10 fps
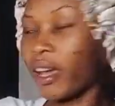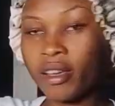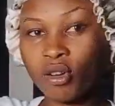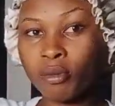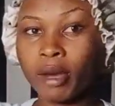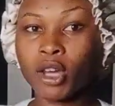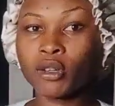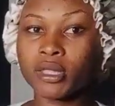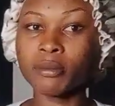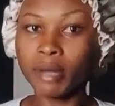I hung my
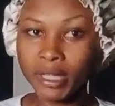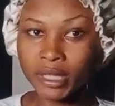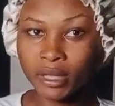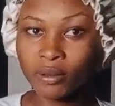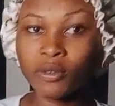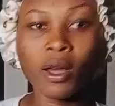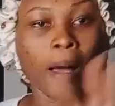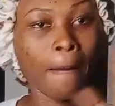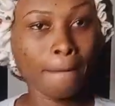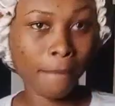coat on myself.
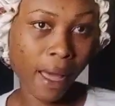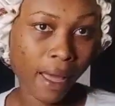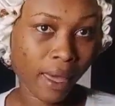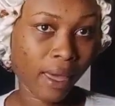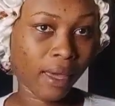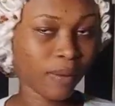Bye.